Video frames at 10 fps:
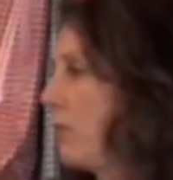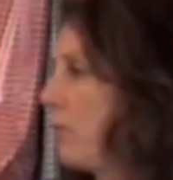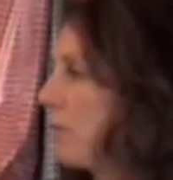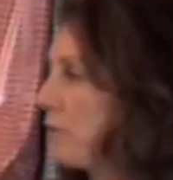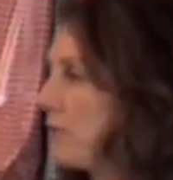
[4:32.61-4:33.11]

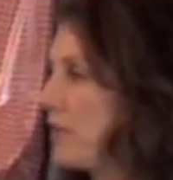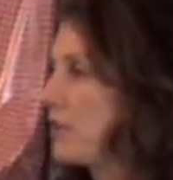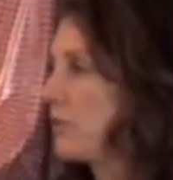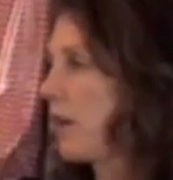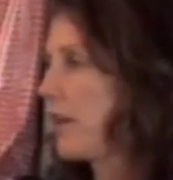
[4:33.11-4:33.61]
What
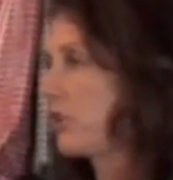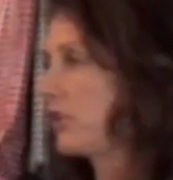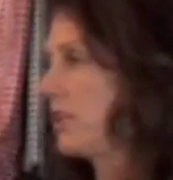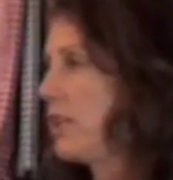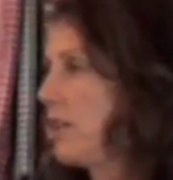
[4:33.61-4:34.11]
percentage of raw does
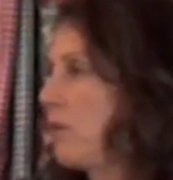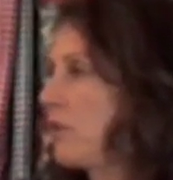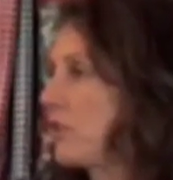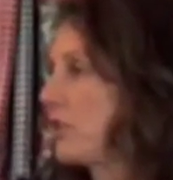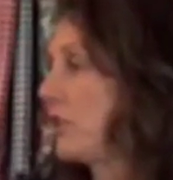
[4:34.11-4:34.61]
she eat, and
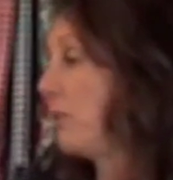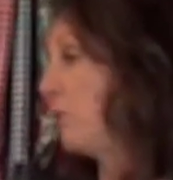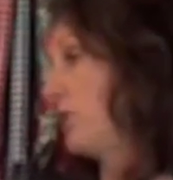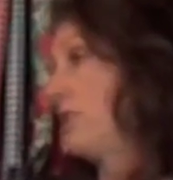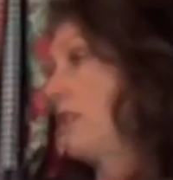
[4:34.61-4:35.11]
what does she eat
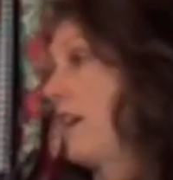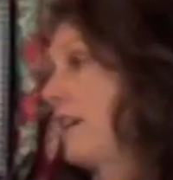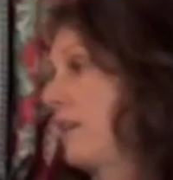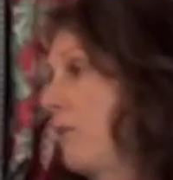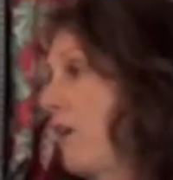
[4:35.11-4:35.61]
when she's not
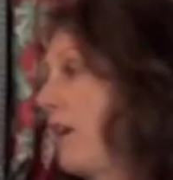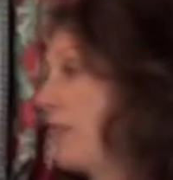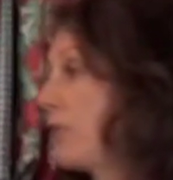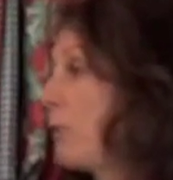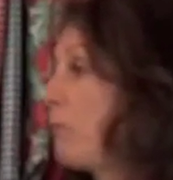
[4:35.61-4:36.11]
eating raw?
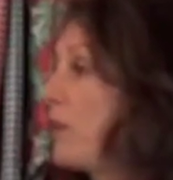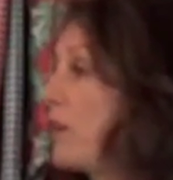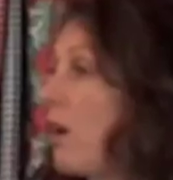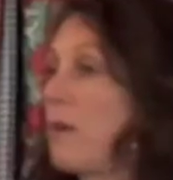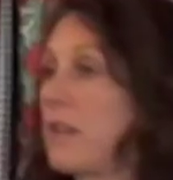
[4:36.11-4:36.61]
And so we
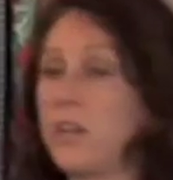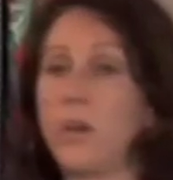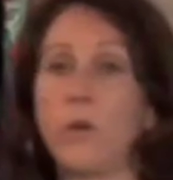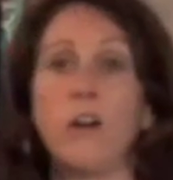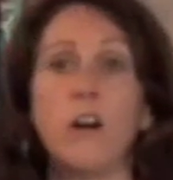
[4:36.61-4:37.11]
really all want to
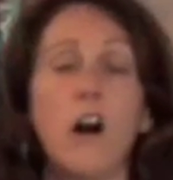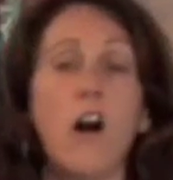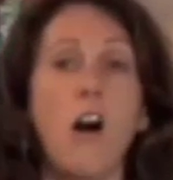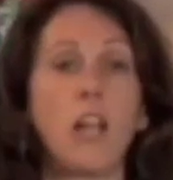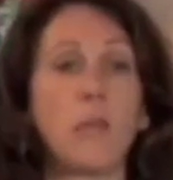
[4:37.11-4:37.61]
know
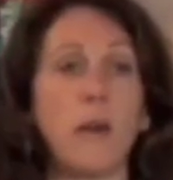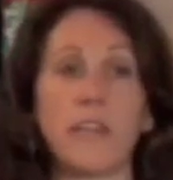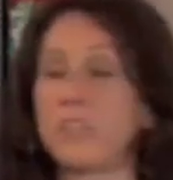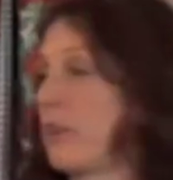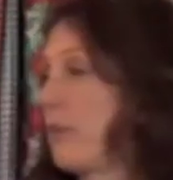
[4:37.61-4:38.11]
all
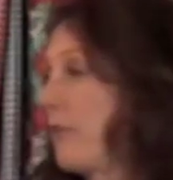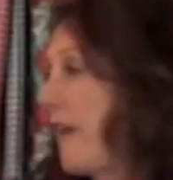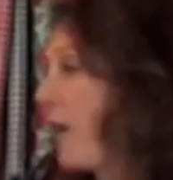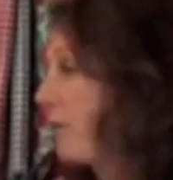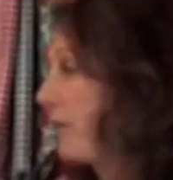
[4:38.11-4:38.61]
about each other for
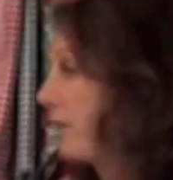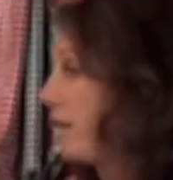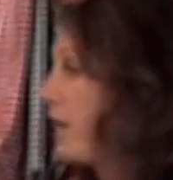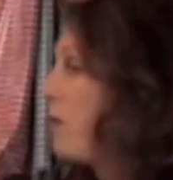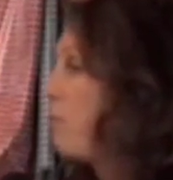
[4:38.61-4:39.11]
that
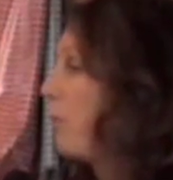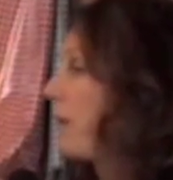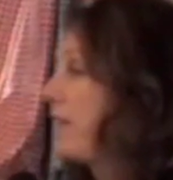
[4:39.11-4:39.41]
reason. But what